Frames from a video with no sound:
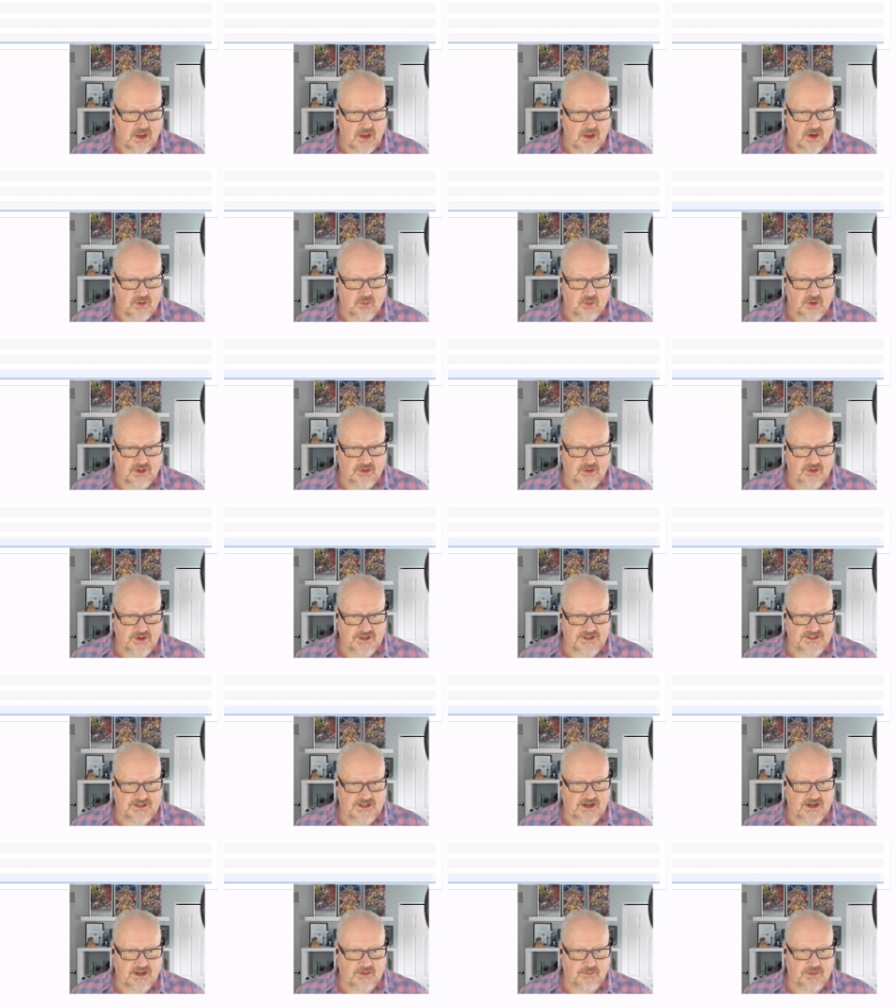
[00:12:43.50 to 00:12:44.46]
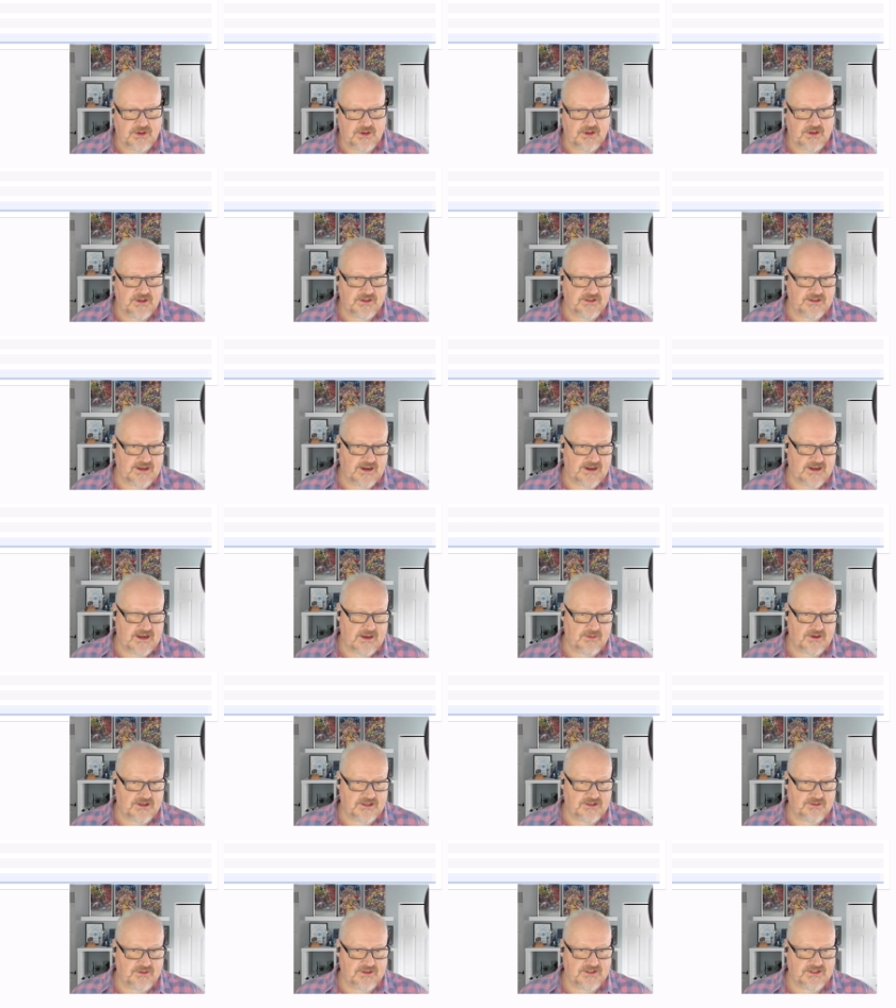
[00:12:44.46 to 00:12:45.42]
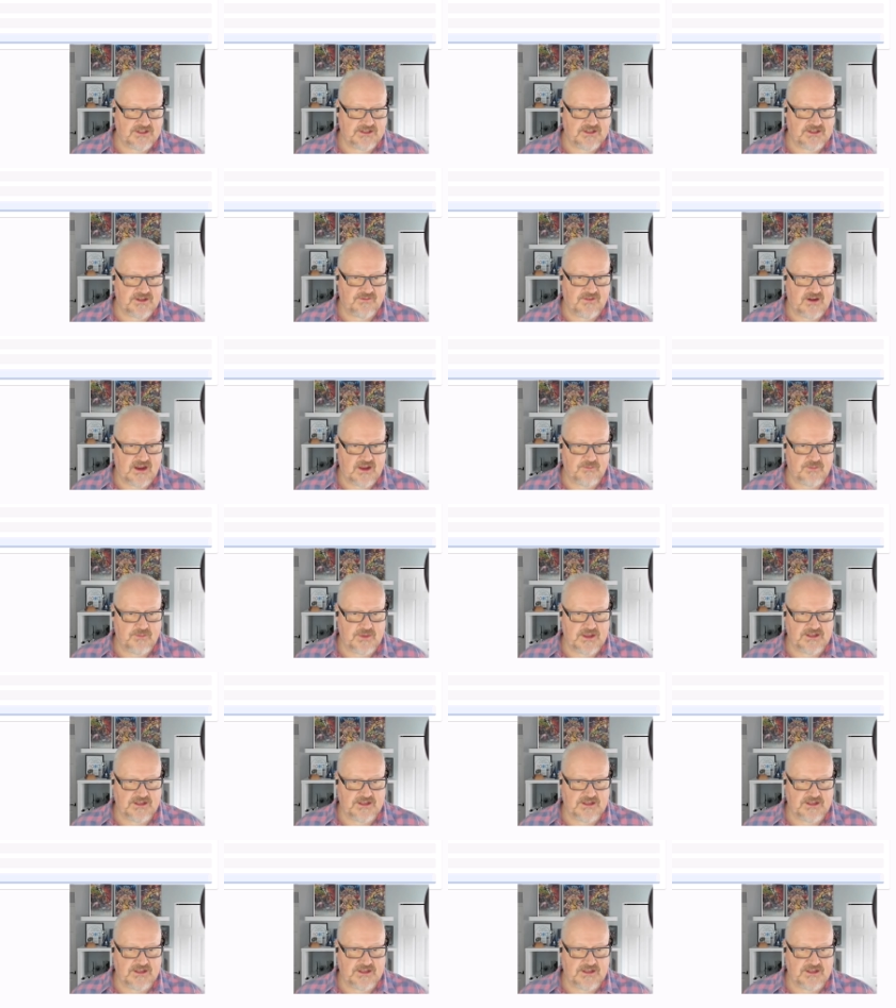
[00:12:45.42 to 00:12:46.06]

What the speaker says: we're going to set up Dynamics 365